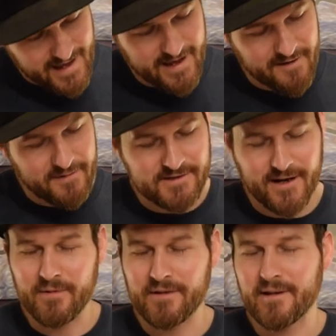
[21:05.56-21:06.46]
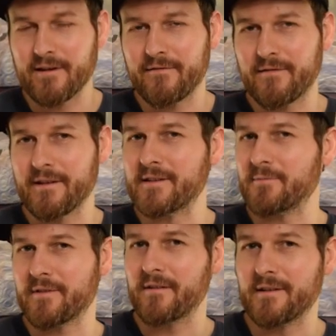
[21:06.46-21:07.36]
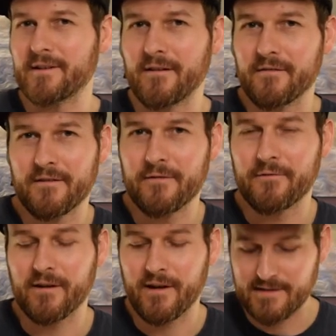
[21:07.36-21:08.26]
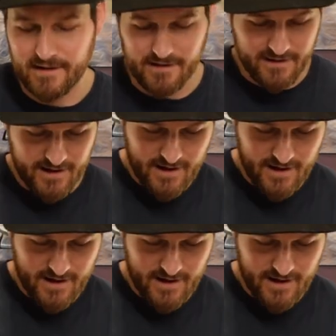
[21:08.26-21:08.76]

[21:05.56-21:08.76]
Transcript: A, which I believe is without a doubt the, the Frog 18.